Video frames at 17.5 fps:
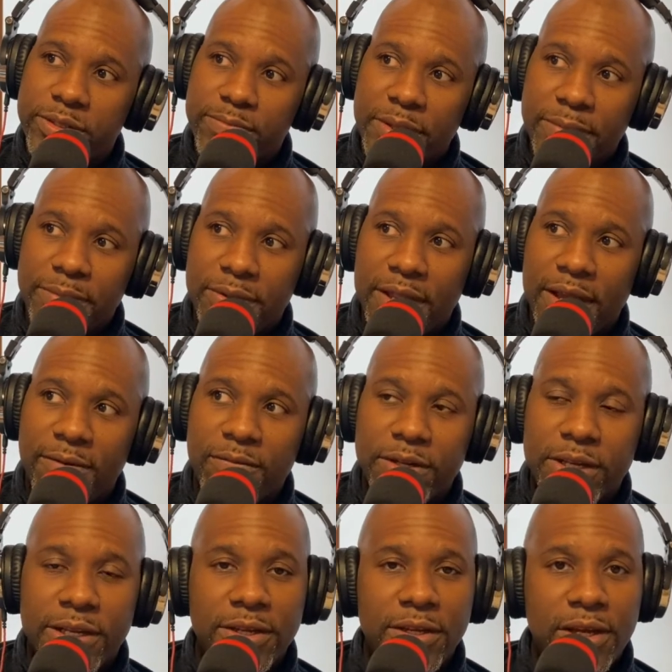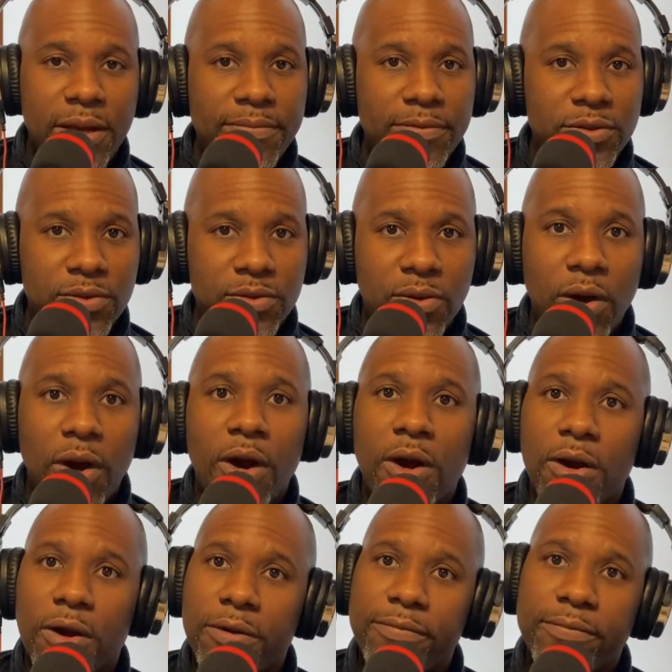people I really look up to,
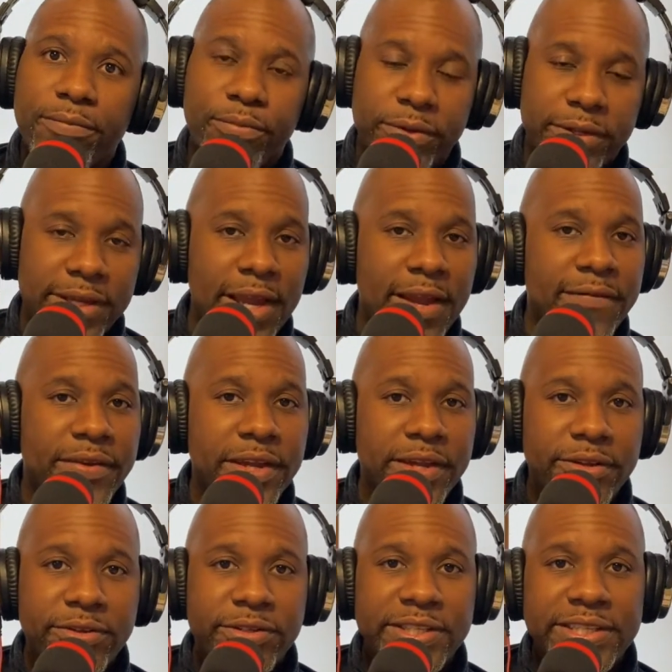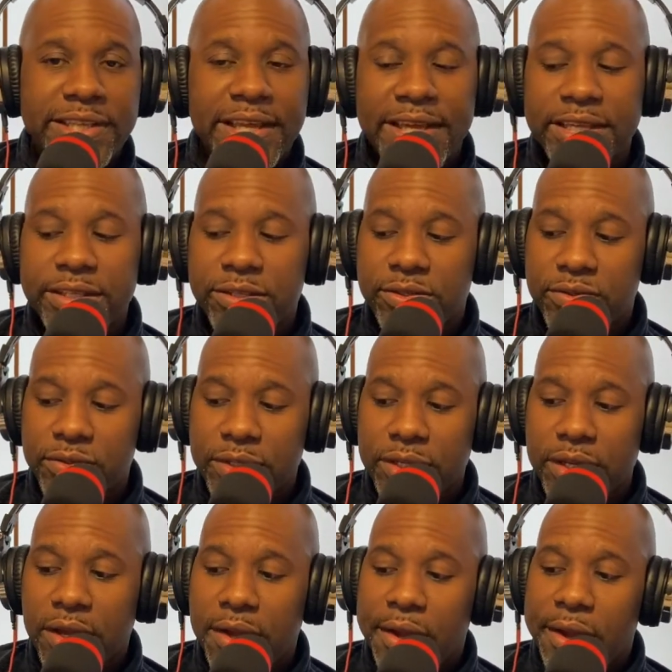are pretty heavy hitters in that
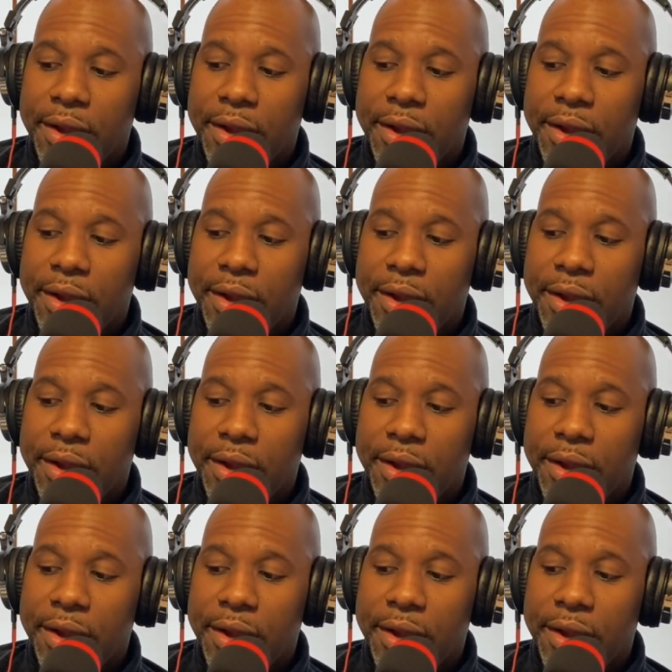industry.